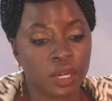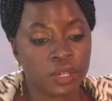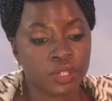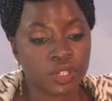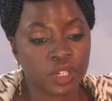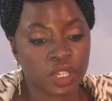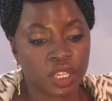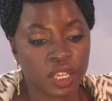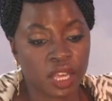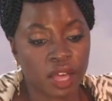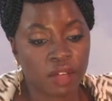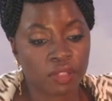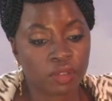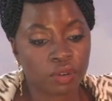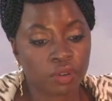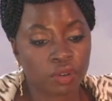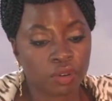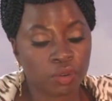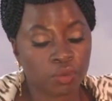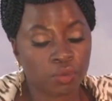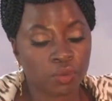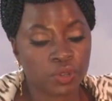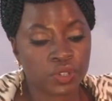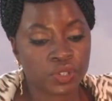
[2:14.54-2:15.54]

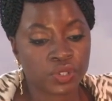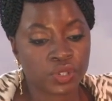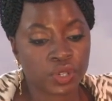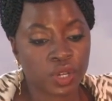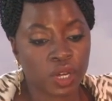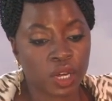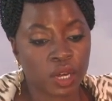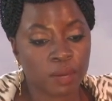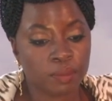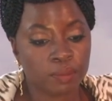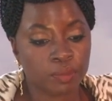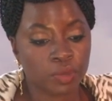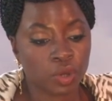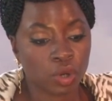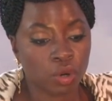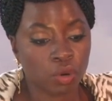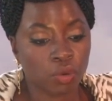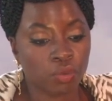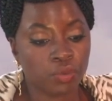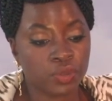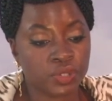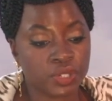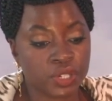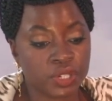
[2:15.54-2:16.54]
together was, you
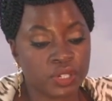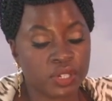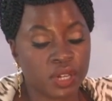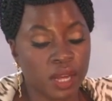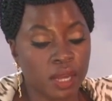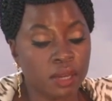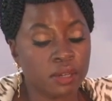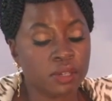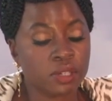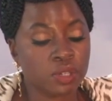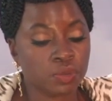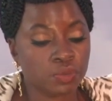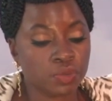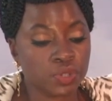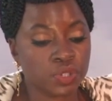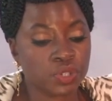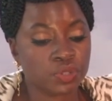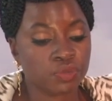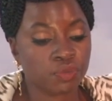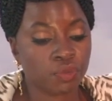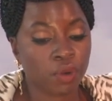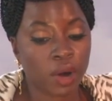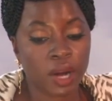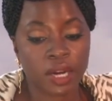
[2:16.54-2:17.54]
know, it was intense. It
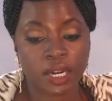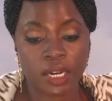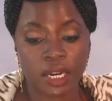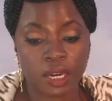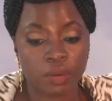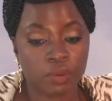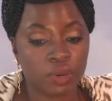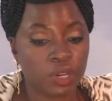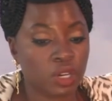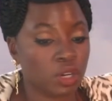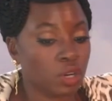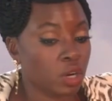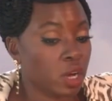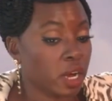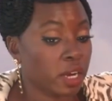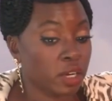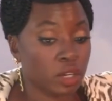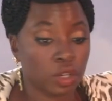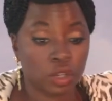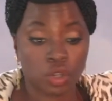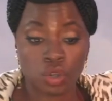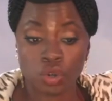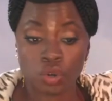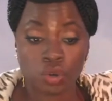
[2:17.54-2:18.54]
was frightening.
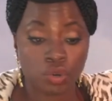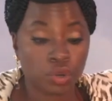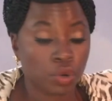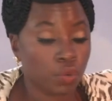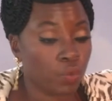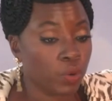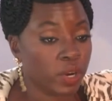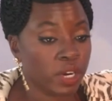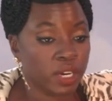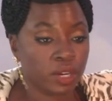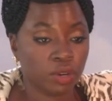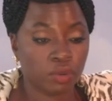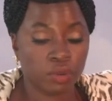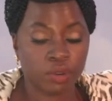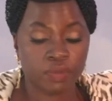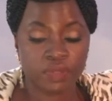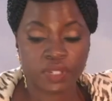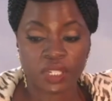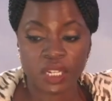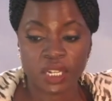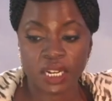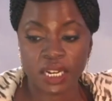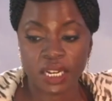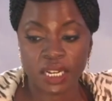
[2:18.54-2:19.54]
You don't know when
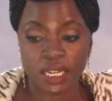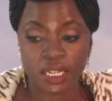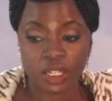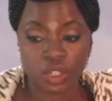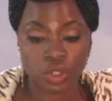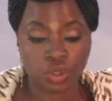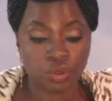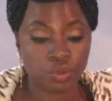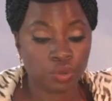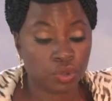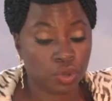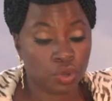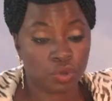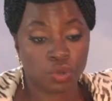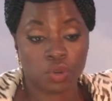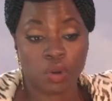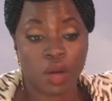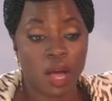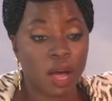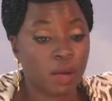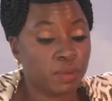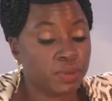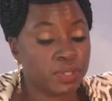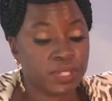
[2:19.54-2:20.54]
grief is going to hit you. You don't know
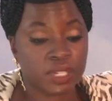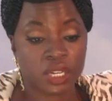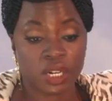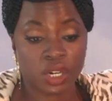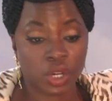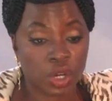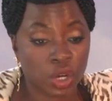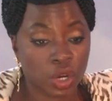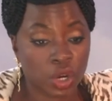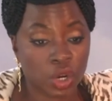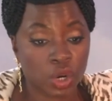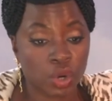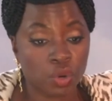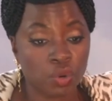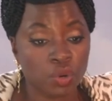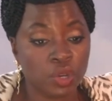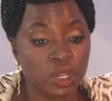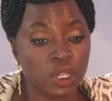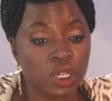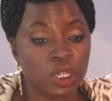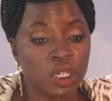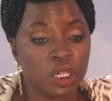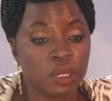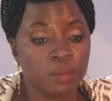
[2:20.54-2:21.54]
how it's going to go.
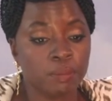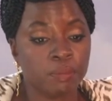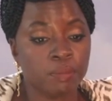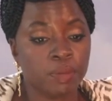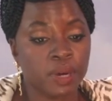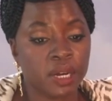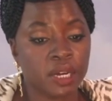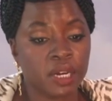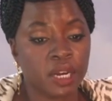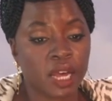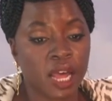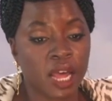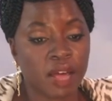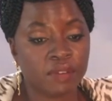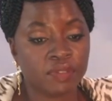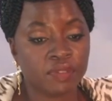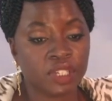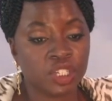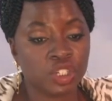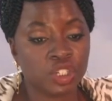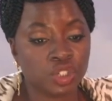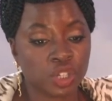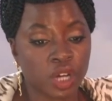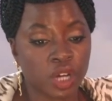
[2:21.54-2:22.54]
But
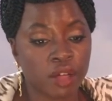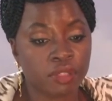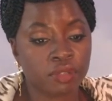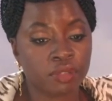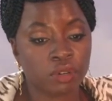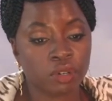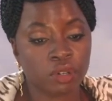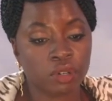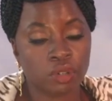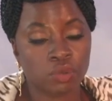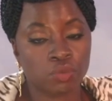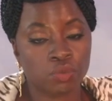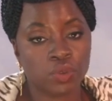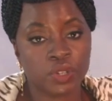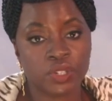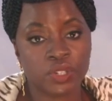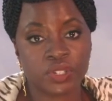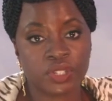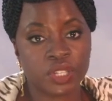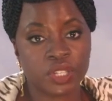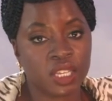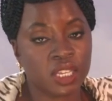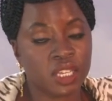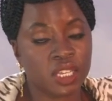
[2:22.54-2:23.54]
having each other
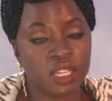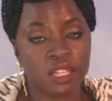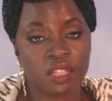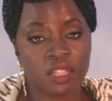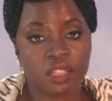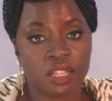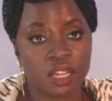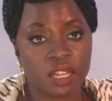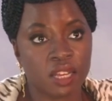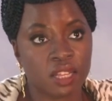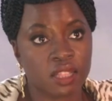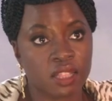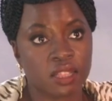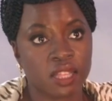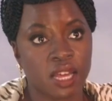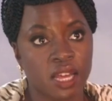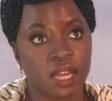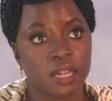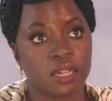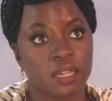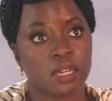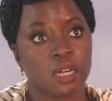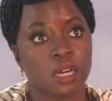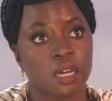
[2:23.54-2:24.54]
was the key thing
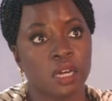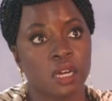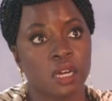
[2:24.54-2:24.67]
that